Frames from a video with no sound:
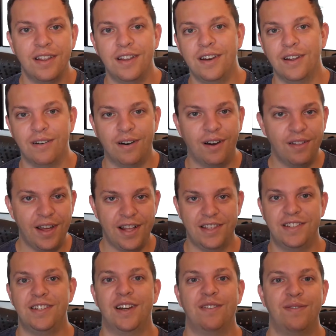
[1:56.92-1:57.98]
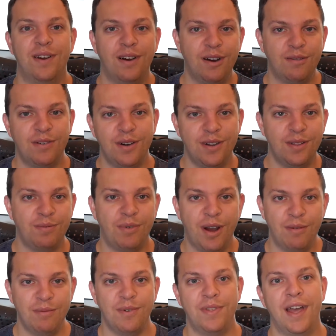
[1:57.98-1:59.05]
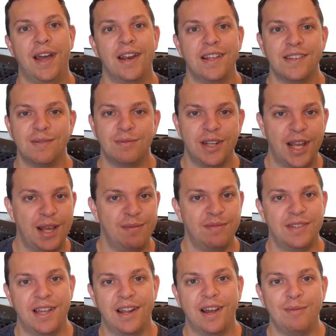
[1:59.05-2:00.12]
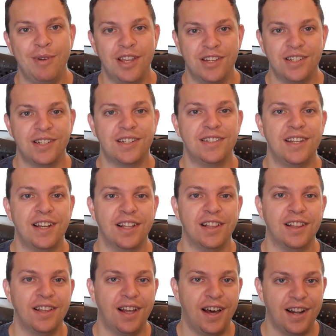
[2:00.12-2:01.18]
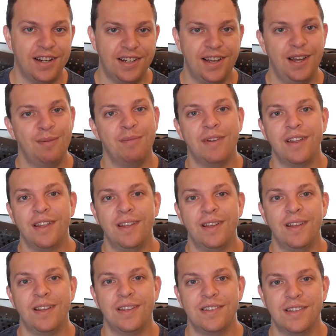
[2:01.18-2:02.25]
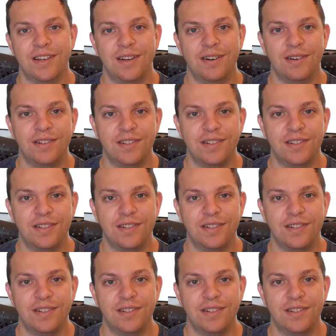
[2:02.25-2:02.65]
all that stuff. However, the problem with that is sometimes that automation can take a lot of time. So